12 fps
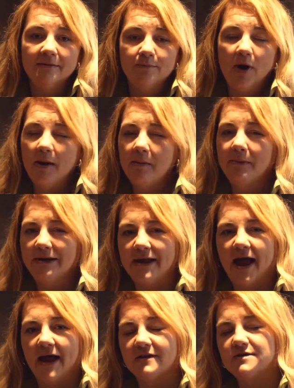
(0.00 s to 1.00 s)
Probably
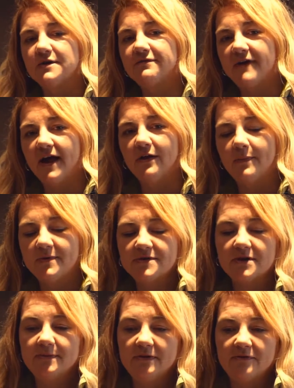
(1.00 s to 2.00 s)
not. So follow-up is
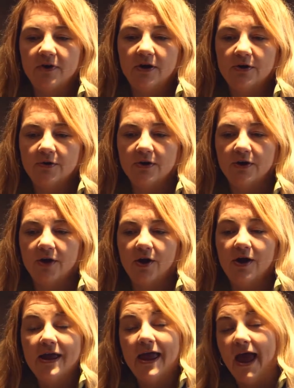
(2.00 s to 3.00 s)
going to be very
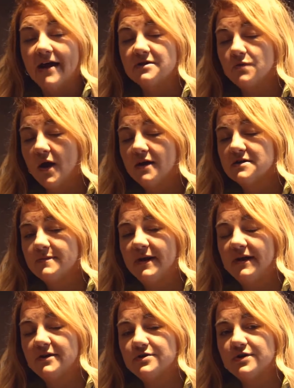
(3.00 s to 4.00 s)
critical, as well as
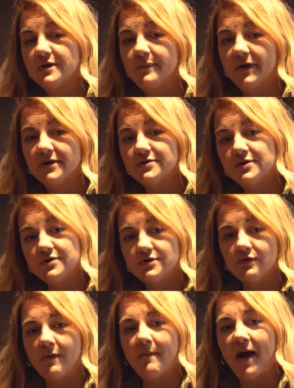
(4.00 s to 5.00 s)
making sure the pictures to
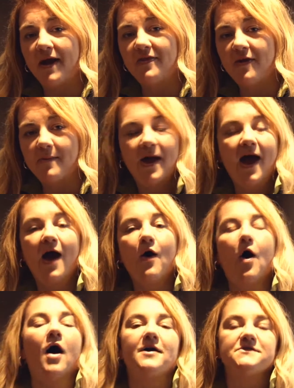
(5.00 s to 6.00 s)
remind them how
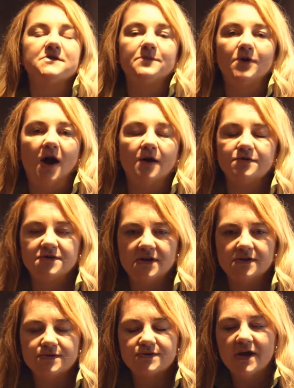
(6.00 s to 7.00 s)
awesome your house
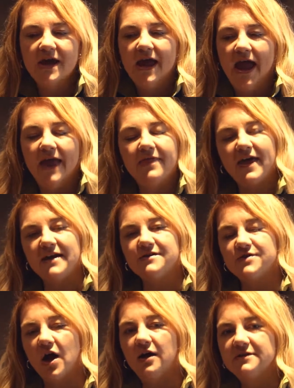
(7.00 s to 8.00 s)
is. And that is
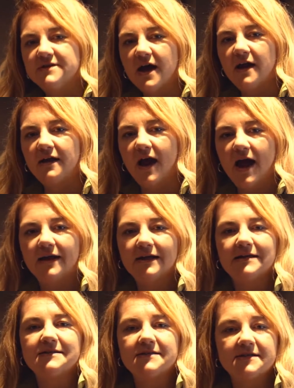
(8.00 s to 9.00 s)
all done on a
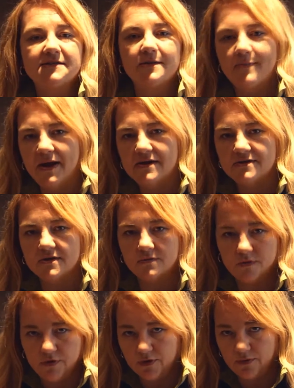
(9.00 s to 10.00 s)
consistent basis
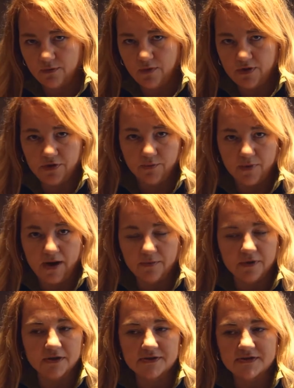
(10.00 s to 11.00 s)
with the right
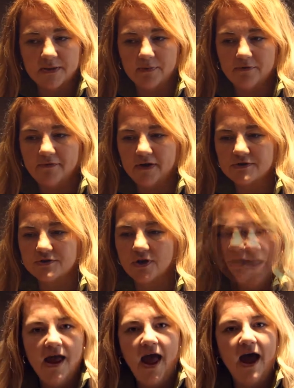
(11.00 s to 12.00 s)
real estate professional.
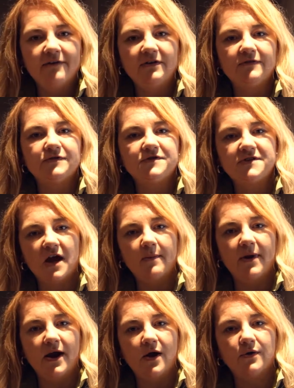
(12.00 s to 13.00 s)
Having for sale
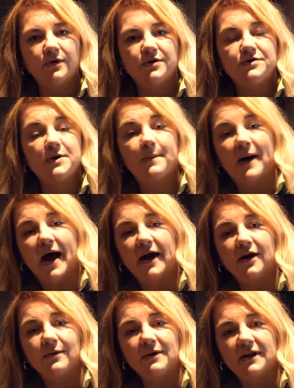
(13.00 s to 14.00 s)
by owner to
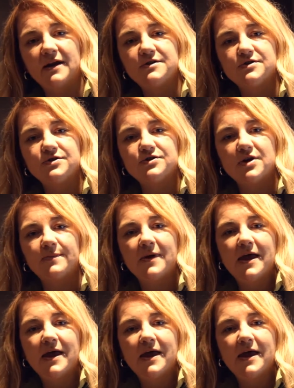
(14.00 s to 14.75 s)
buyer relationship,